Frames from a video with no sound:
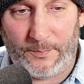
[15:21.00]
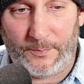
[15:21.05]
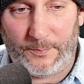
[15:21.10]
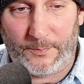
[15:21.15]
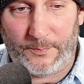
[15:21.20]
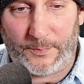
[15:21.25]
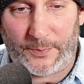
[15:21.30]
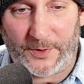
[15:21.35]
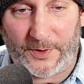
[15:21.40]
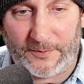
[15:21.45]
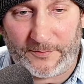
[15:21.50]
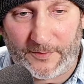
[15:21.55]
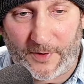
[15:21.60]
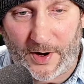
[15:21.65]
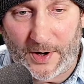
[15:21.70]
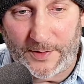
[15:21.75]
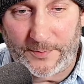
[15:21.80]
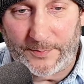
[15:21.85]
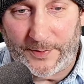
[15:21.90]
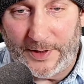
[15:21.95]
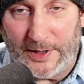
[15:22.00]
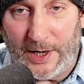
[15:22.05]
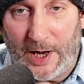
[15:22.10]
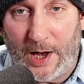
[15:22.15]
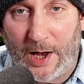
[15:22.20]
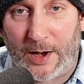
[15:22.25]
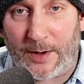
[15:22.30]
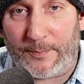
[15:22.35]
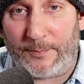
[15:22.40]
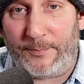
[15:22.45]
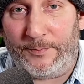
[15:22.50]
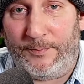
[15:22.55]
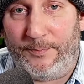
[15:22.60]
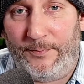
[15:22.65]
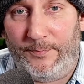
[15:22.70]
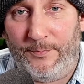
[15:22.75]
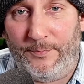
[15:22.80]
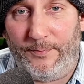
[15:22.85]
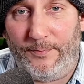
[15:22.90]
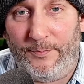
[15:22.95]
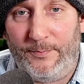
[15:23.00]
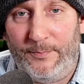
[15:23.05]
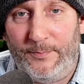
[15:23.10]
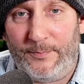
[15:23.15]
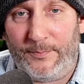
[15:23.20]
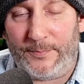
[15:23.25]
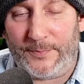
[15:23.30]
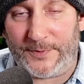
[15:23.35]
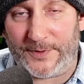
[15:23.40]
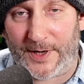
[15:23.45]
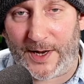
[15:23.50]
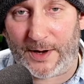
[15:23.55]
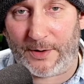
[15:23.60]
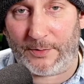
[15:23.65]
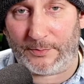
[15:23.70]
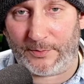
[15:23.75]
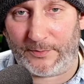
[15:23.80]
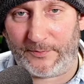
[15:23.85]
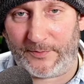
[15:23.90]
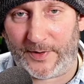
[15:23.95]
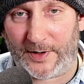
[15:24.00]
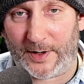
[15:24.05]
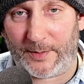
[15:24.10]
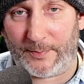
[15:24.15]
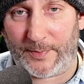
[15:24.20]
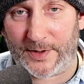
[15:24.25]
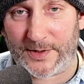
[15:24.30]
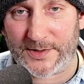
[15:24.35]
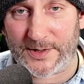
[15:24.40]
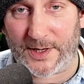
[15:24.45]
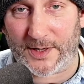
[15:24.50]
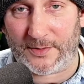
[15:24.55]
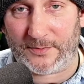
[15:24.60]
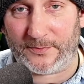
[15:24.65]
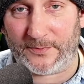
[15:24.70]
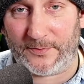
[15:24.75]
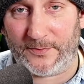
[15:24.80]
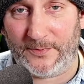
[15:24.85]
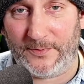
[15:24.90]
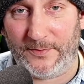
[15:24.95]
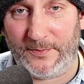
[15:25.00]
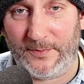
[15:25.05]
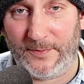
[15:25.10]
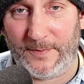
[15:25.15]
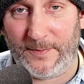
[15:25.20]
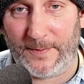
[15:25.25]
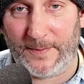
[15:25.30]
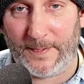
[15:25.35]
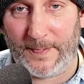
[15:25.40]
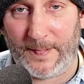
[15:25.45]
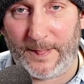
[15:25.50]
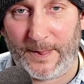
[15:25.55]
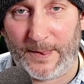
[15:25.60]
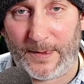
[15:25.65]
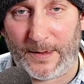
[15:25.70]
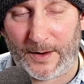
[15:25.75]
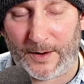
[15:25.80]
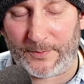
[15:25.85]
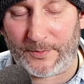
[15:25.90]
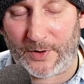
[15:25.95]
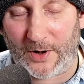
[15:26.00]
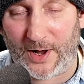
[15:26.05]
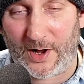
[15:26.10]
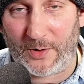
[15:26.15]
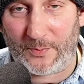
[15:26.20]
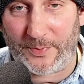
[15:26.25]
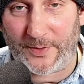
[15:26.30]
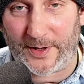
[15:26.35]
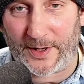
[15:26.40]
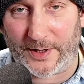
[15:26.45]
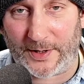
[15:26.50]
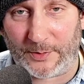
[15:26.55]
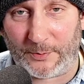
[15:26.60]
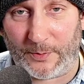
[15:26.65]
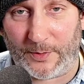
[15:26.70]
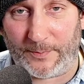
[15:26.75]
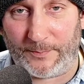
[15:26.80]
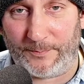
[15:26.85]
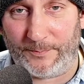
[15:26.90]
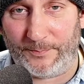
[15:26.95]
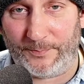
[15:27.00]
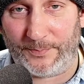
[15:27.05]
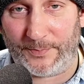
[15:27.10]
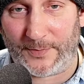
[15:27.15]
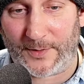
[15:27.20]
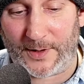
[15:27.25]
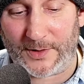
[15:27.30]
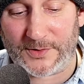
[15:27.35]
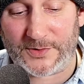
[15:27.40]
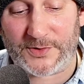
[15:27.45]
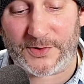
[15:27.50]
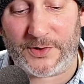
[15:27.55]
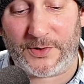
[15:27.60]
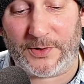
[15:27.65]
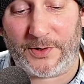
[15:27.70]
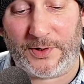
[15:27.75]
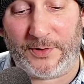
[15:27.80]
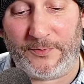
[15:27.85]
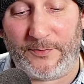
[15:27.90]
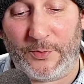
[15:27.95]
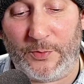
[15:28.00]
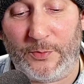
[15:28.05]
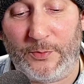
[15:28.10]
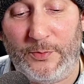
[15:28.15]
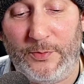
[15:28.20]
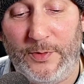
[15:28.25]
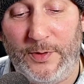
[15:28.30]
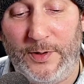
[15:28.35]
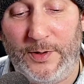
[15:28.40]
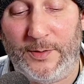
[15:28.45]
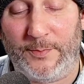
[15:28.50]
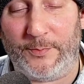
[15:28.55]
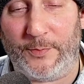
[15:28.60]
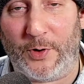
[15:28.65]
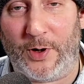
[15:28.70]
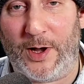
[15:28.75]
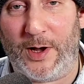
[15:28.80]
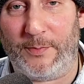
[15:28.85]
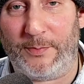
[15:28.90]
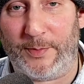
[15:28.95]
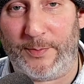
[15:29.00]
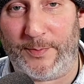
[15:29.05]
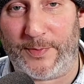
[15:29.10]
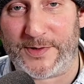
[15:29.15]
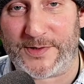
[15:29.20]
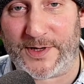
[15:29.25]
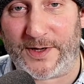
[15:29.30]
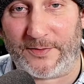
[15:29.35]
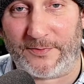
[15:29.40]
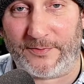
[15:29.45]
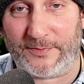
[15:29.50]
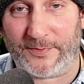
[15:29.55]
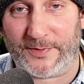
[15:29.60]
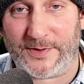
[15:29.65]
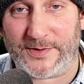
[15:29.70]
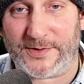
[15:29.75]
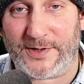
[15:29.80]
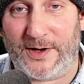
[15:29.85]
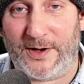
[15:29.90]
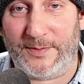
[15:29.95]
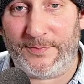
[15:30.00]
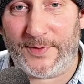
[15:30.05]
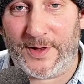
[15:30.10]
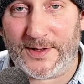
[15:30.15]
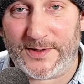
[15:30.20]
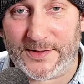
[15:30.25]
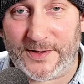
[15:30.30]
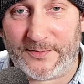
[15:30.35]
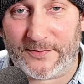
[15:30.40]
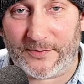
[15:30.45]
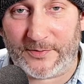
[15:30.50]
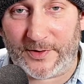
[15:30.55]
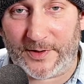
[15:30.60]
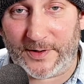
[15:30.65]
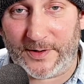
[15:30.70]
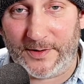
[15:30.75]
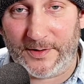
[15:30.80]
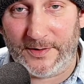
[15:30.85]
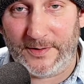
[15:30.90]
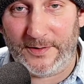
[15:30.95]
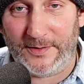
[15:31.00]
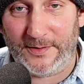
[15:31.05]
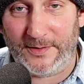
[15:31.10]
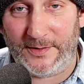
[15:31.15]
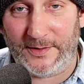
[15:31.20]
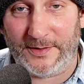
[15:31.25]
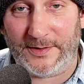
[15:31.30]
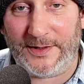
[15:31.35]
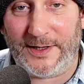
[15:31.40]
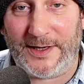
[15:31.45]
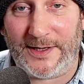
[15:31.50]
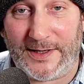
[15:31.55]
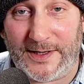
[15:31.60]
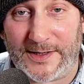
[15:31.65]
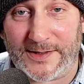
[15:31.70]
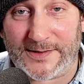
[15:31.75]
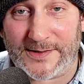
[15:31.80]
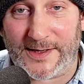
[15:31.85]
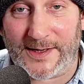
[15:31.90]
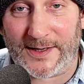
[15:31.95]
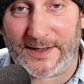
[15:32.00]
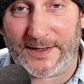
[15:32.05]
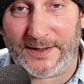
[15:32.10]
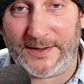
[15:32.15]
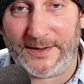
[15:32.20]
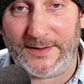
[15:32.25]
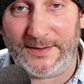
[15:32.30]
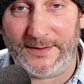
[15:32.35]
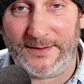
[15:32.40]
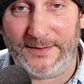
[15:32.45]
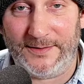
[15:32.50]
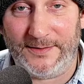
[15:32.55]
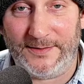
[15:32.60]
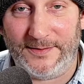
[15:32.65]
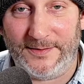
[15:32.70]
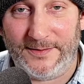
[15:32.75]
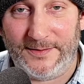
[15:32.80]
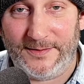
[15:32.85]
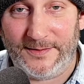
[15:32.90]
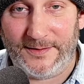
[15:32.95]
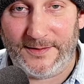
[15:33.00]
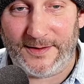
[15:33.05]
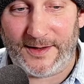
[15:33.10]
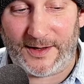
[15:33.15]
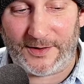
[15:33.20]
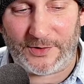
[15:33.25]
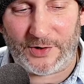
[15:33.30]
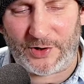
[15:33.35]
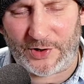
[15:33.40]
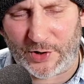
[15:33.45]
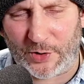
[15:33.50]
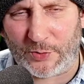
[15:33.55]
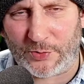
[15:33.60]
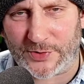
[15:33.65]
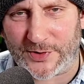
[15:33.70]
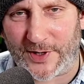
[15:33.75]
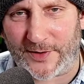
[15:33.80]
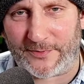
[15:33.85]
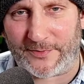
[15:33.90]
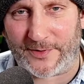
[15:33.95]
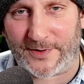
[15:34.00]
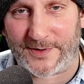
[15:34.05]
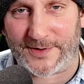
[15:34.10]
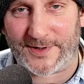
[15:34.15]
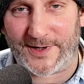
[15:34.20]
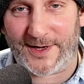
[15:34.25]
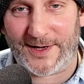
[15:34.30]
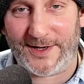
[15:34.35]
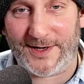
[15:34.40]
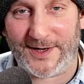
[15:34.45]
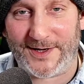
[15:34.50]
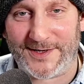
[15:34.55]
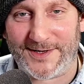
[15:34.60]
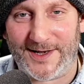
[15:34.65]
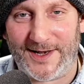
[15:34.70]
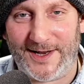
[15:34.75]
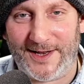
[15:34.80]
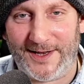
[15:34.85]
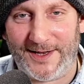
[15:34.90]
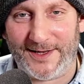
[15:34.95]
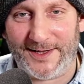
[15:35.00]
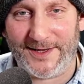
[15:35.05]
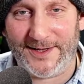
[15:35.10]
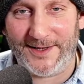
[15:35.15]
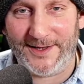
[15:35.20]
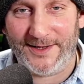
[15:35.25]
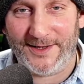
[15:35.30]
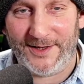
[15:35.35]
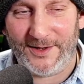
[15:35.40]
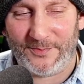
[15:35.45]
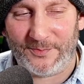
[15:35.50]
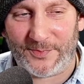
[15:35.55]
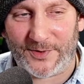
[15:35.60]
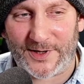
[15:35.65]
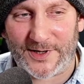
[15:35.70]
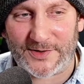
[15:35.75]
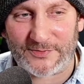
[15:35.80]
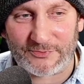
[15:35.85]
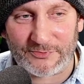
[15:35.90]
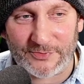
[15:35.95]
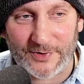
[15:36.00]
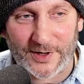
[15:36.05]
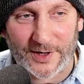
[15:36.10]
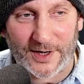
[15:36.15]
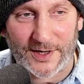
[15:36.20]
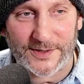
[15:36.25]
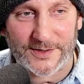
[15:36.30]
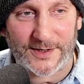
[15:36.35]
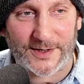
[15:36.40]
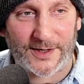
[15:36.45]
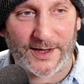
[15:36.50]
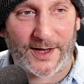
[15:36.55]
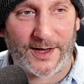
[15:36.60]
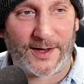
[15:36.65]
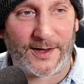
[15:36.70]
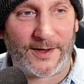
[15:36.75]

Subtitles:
But if I become down and fed up myself, I'm not helping anyone. And certainly of all, not helping myself, because I'm then suffering needlessly. And nearly all suffering's needlessly, but it's realizing that.